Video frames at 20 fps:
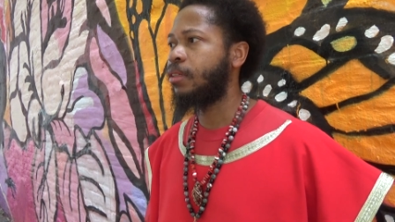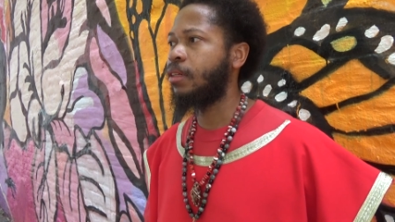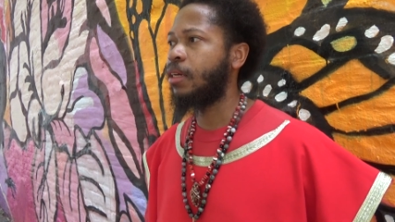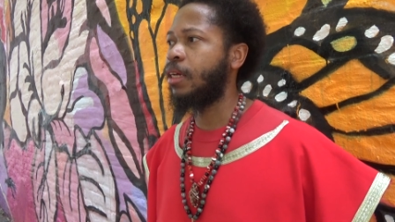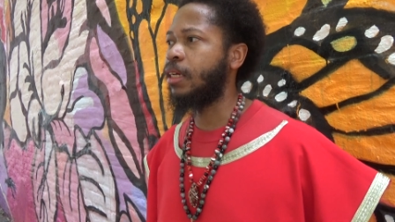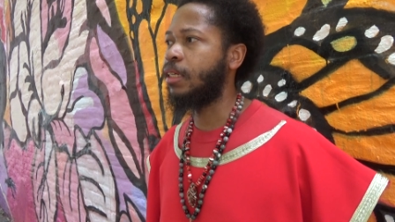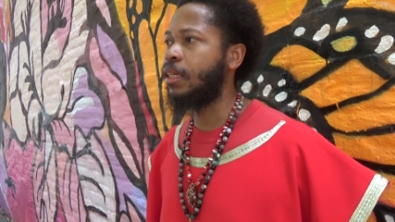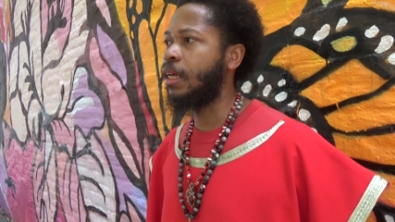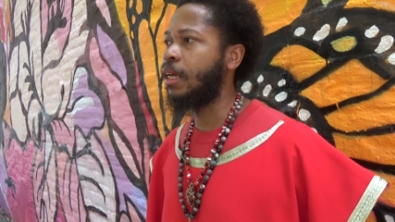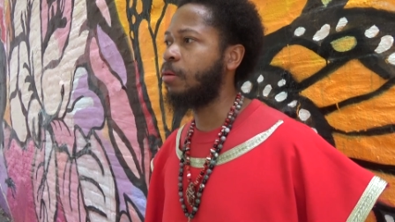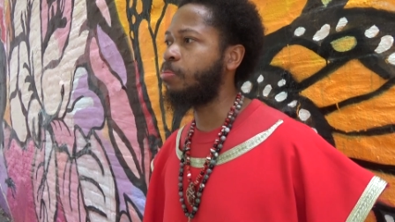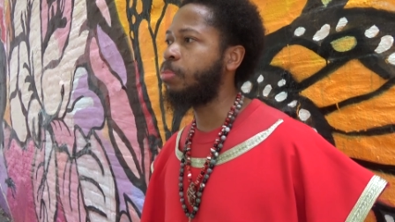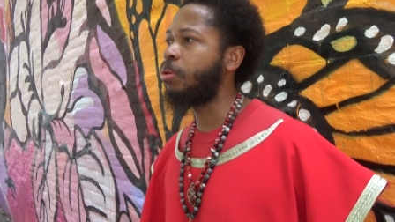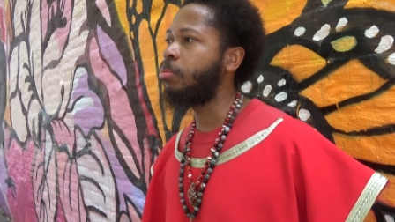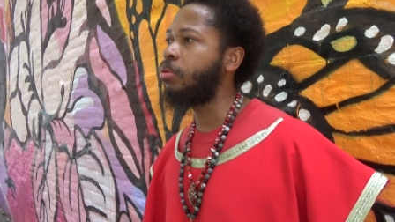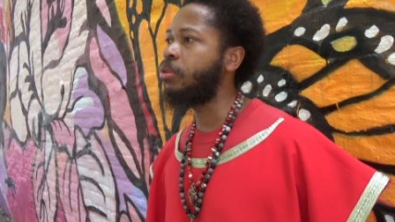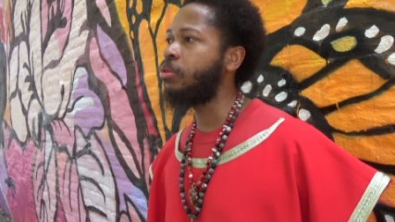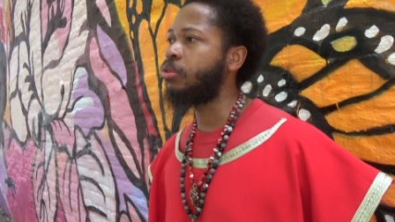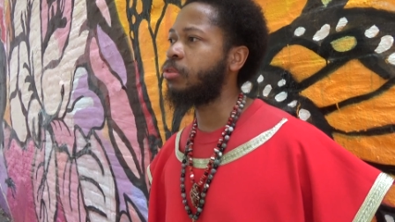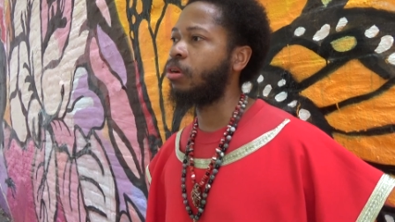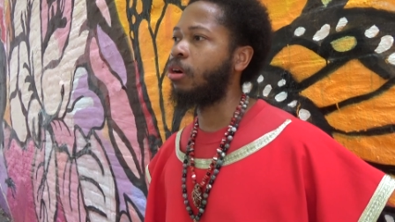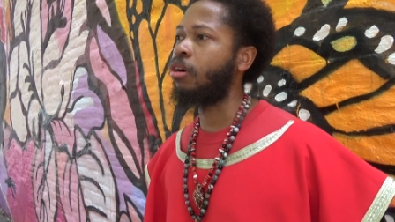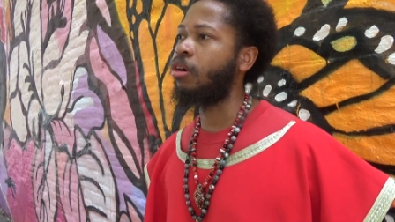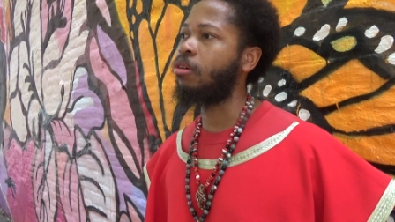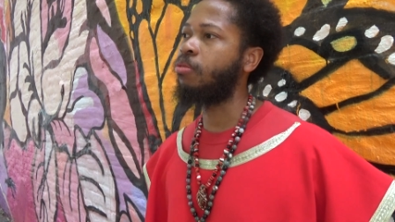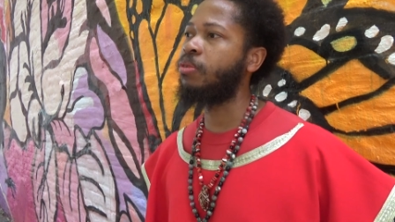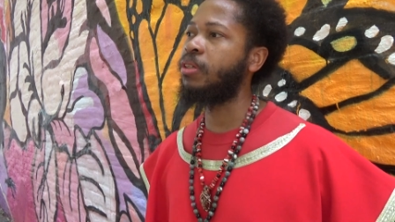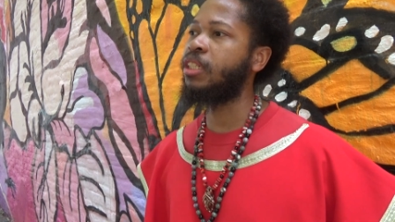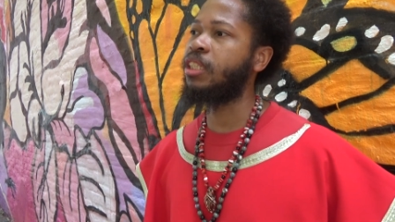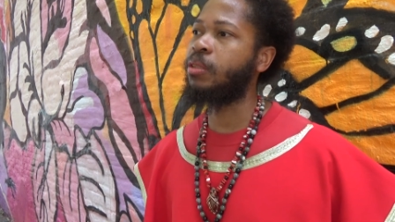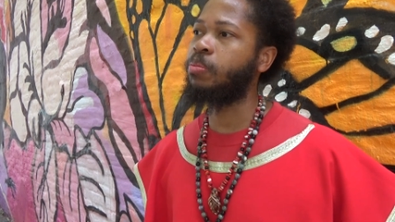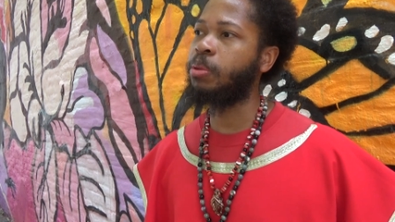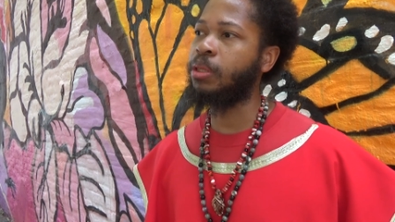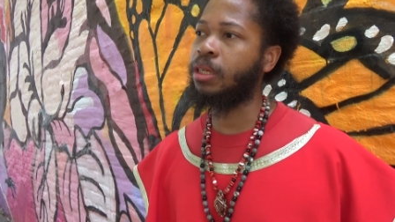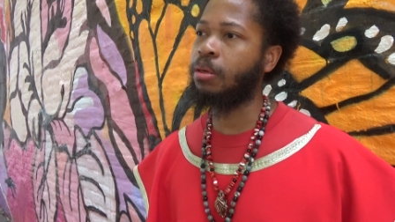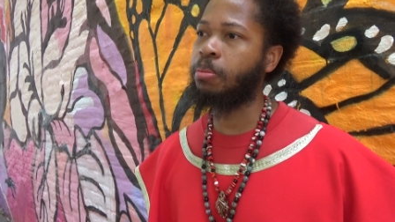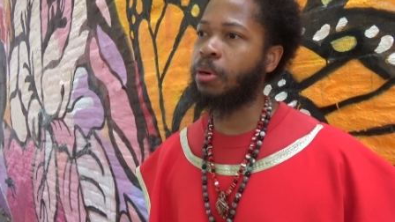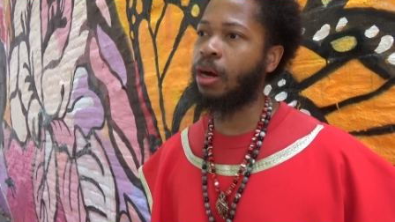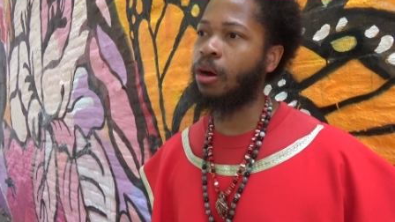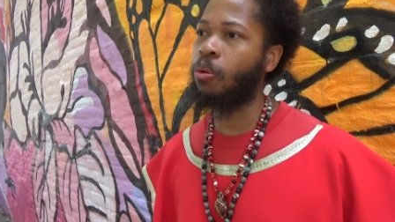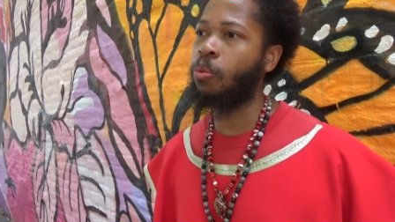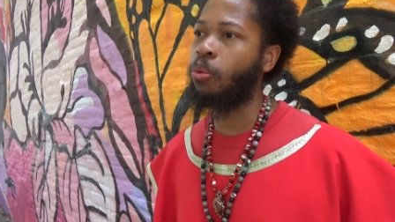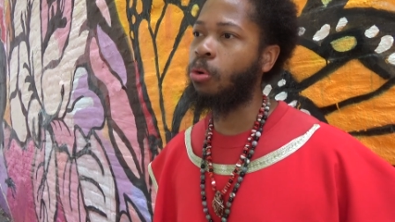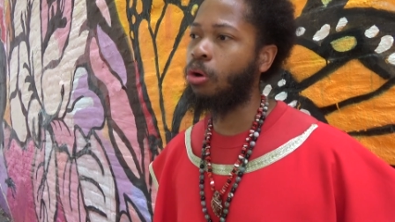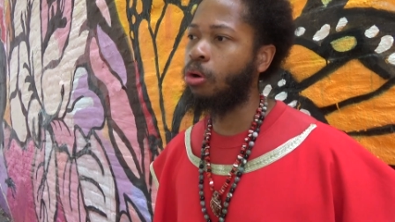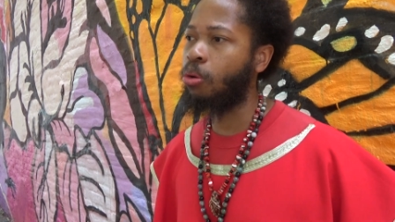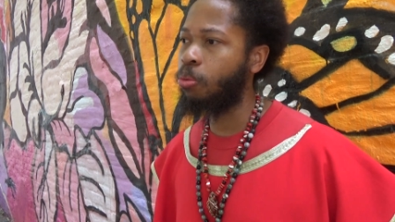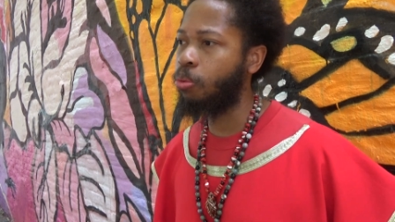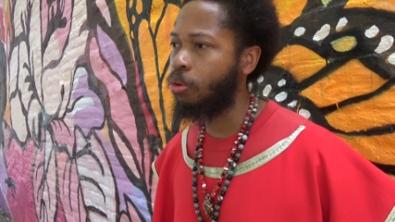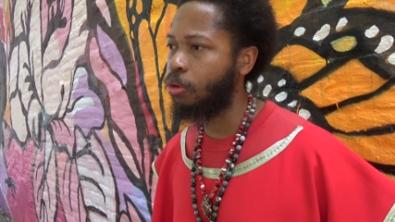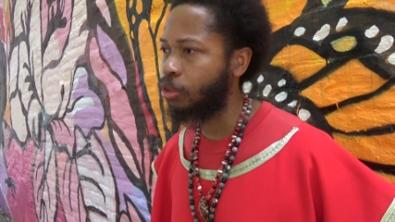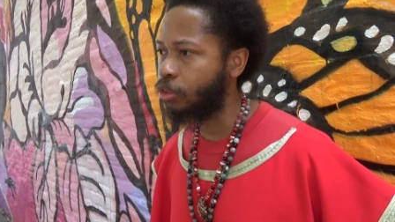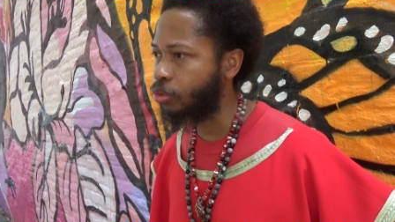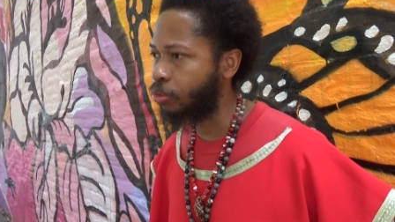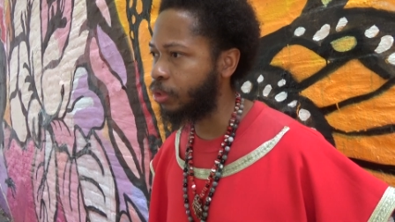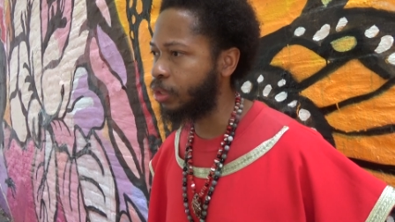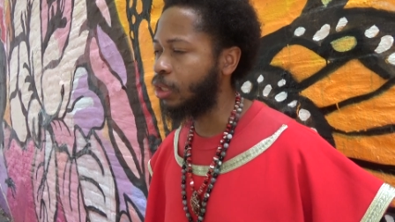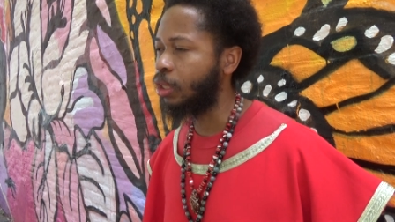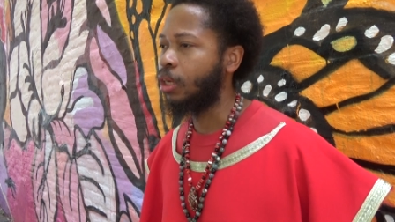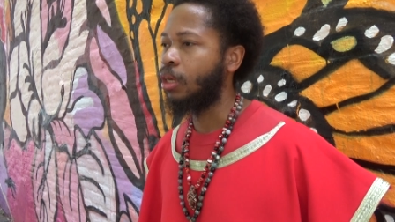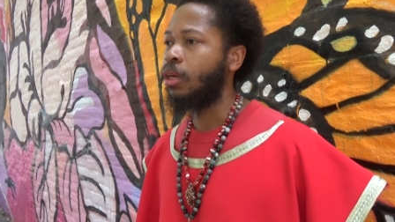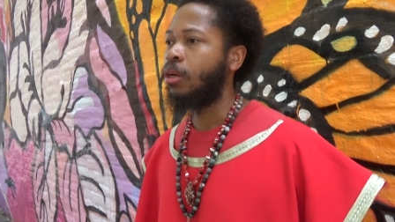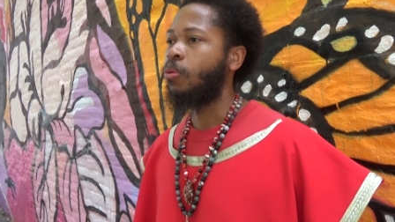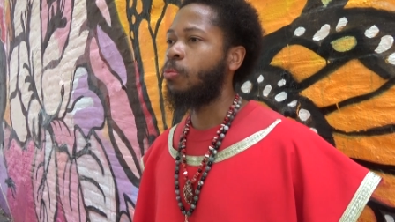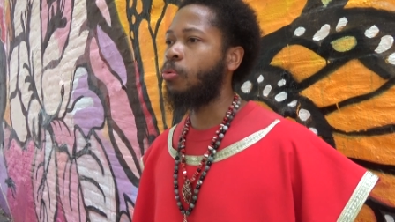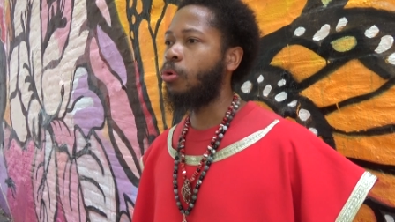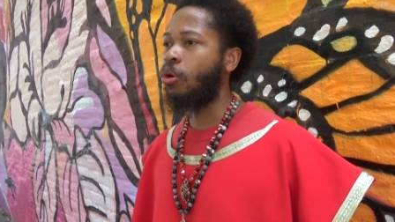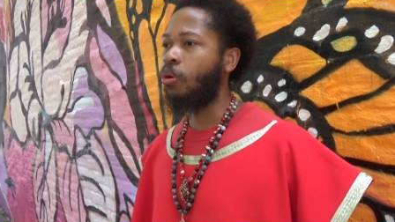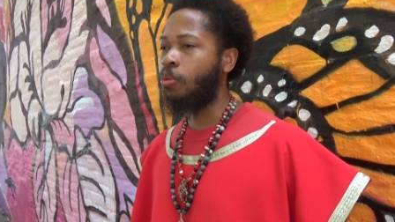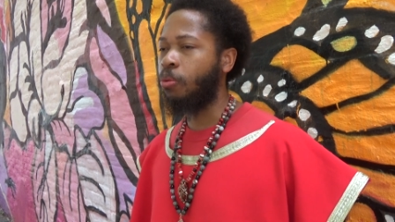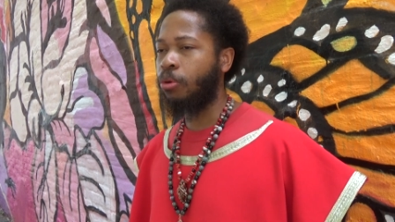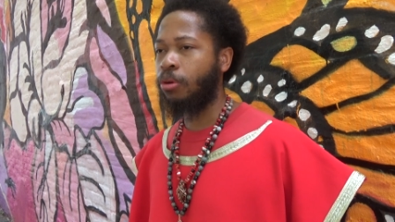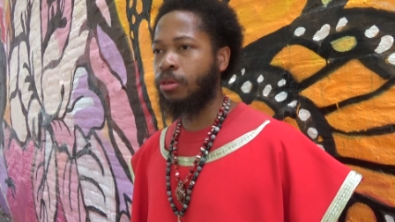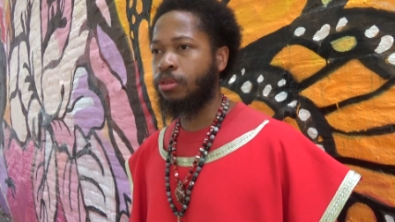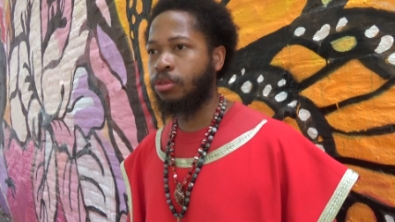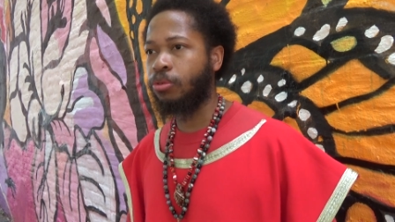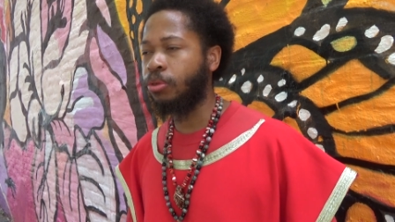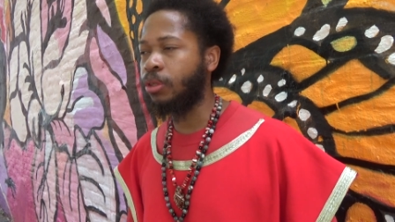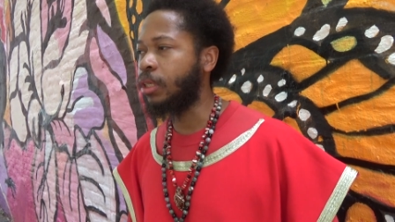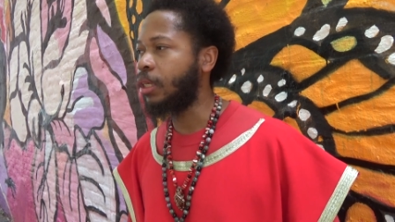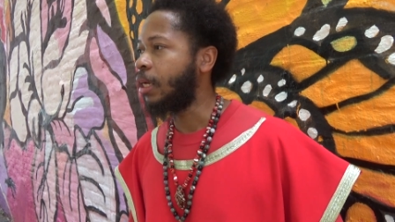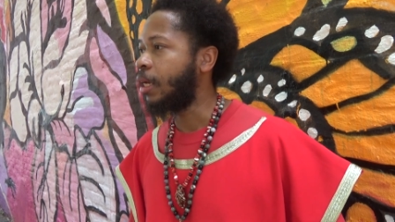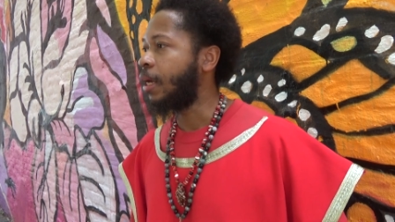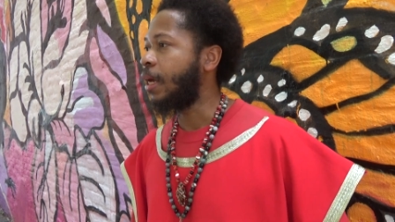and then people used to always speak about World War III, World War III.